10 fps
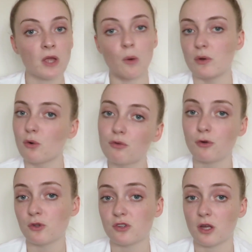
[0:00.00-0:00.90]
And we all
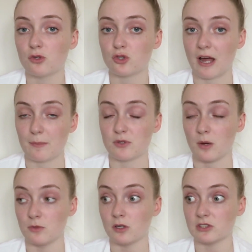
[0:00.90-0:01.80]
fall into those traps.
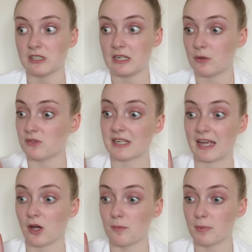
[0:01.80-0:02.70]
I'm not sitting here and
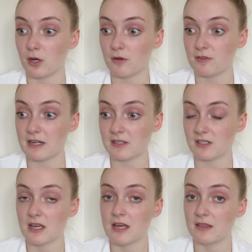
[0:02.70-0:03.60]
saying I'm
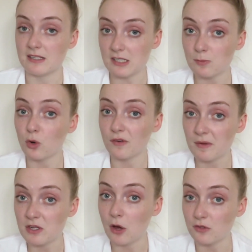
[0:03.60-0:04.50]
perfect. This is more of
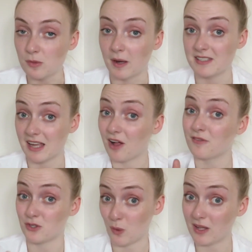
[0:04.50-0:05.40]
a note to
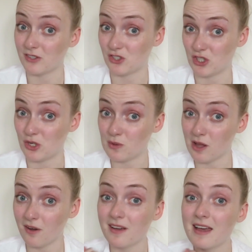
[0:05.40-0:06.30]
myself as well as to you
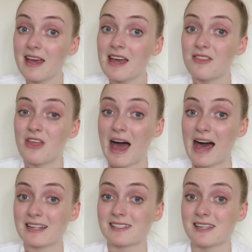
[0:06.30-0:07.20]
lot,
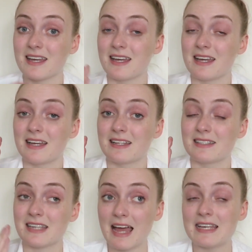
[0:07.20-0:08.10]
that
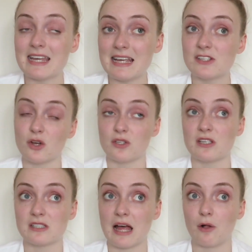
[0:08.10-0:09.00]
take it easy on
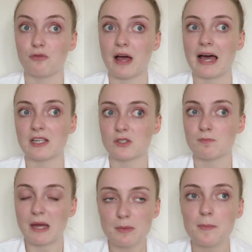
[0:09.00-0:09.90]
yourself. And
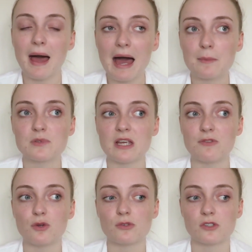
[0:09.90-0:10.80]
maybe perhaps
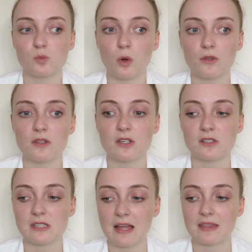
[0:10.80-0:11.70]
if you're one
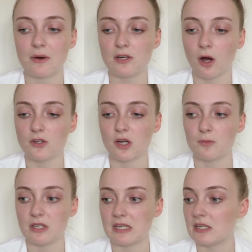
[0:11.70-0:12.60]
that sat there at night
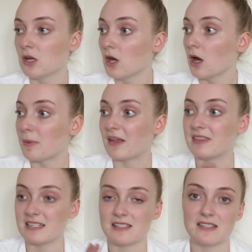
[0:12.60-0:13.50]
time thinking about
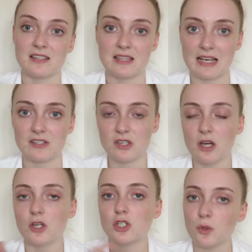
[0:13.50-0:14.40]
this, this and
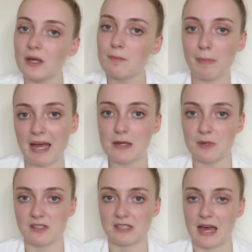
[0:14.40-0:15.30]
this, do it in
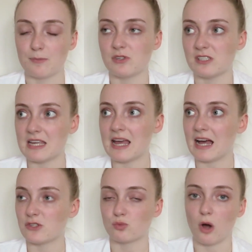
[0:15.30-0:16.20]
baby steps. See it
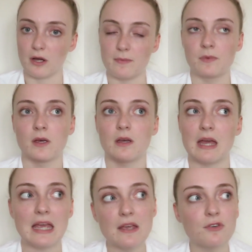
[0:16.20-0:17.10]
as, right,
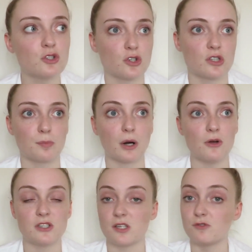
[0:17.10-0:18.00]
even just the
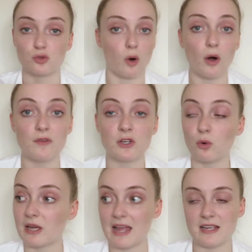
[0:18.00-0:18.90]
process of driving
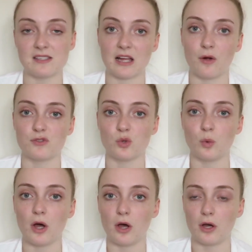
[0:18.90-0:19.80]
or getting yourself to
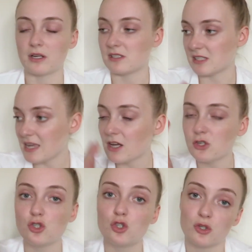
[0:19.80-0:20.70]
work, see it
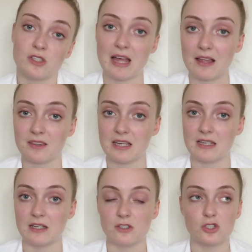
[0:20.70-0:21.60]
as just that thing.